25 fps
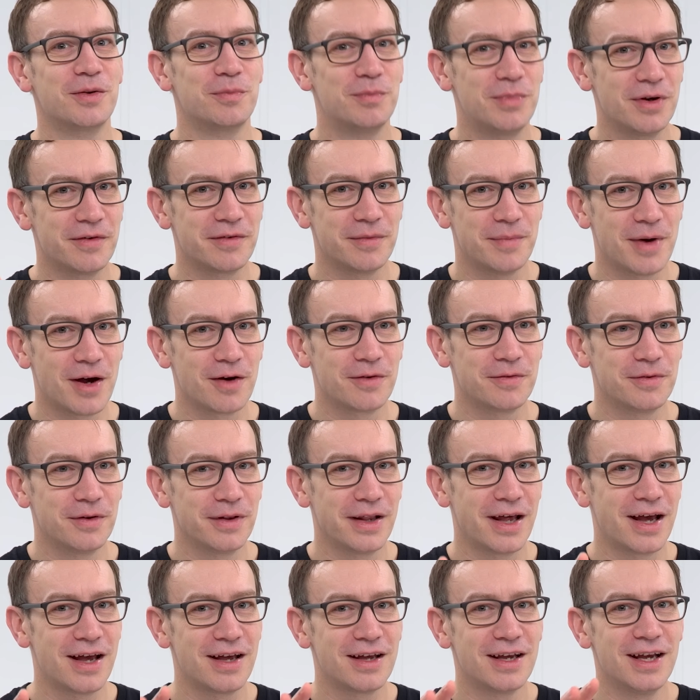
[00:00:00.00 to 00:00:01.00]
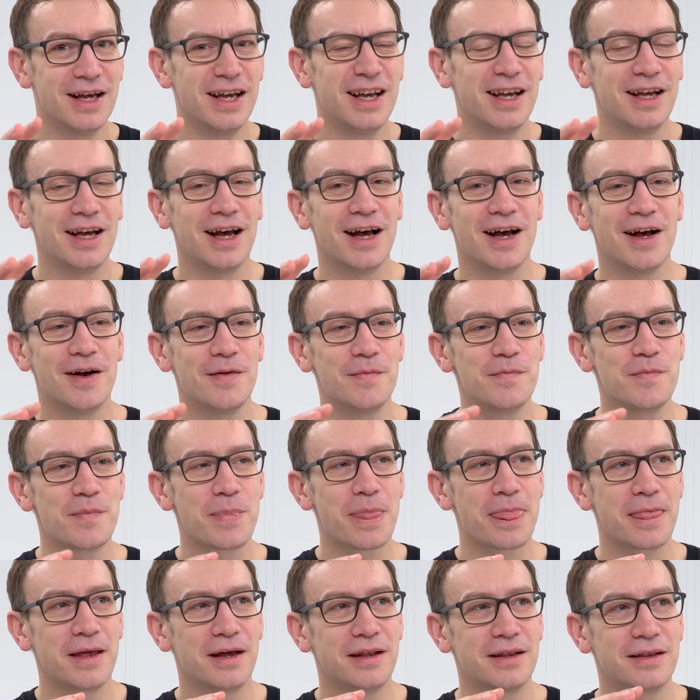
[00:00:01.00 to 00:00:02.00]
bit of a mouthful there,
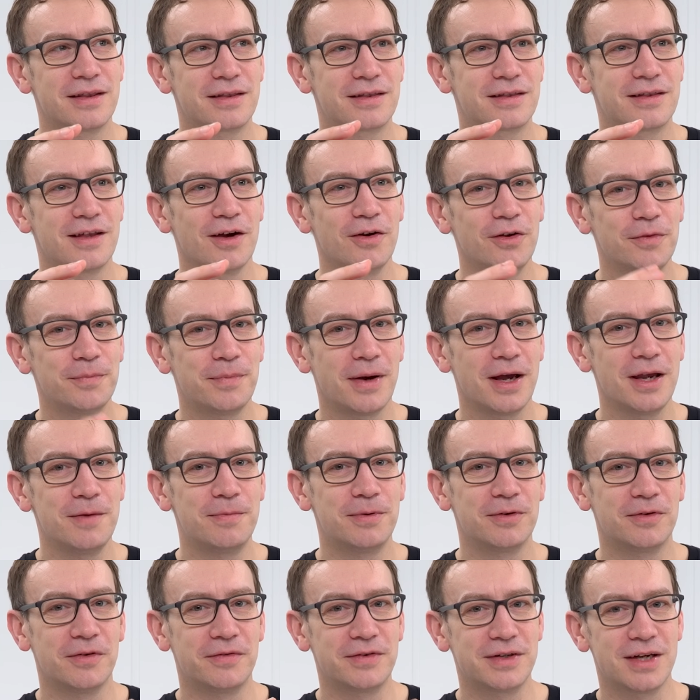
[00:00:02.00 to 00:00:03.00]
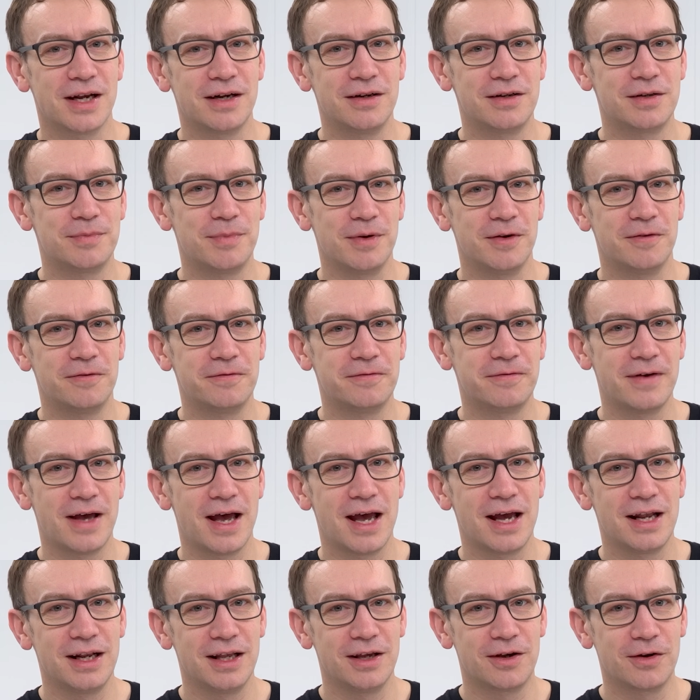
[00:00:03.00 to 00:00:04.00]
um, those papers have tended to be
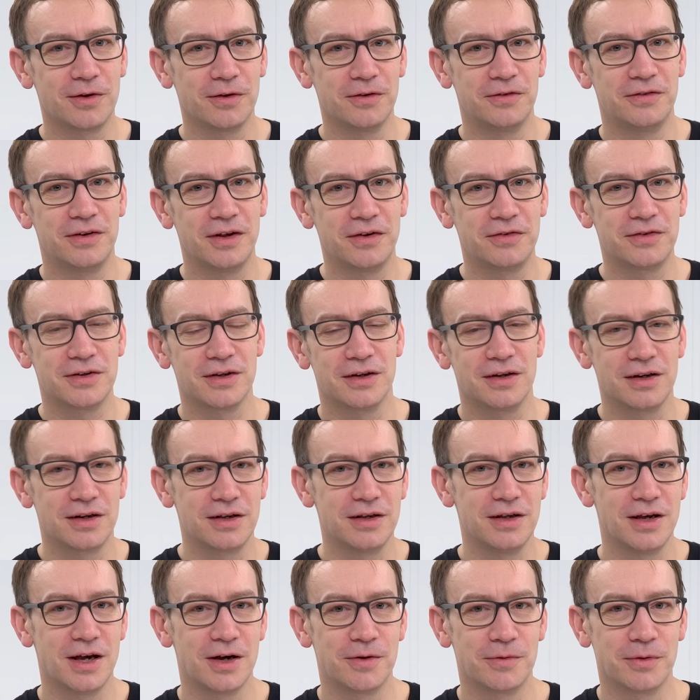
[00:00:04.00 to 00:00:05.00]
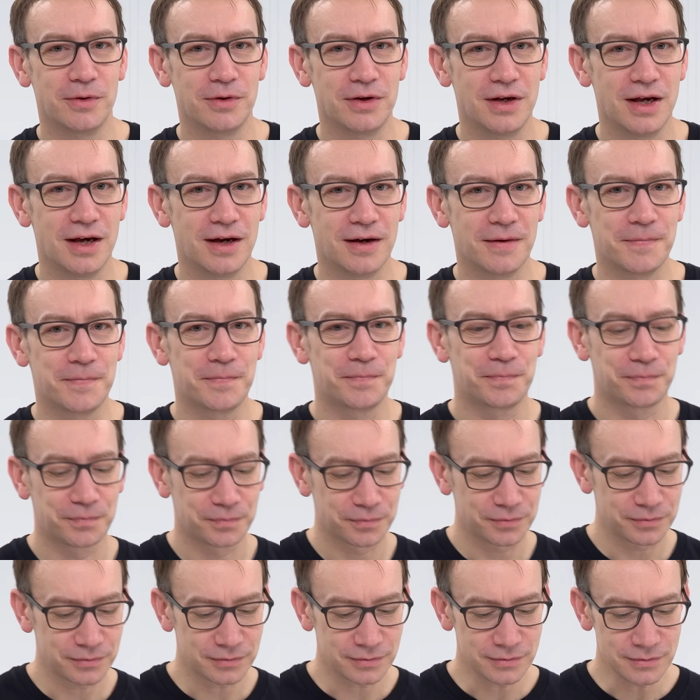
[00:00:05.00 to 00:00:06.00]
fairly consistent year on year.
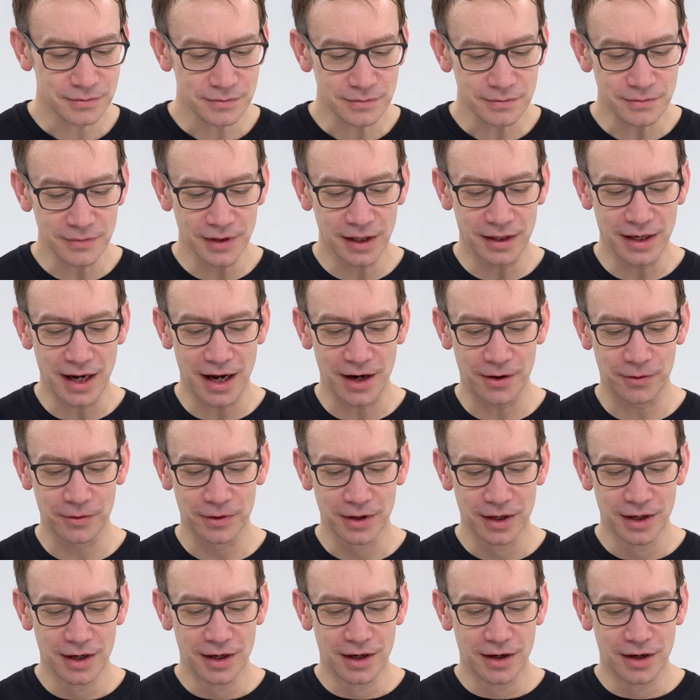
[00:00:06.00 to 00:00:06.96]
Now,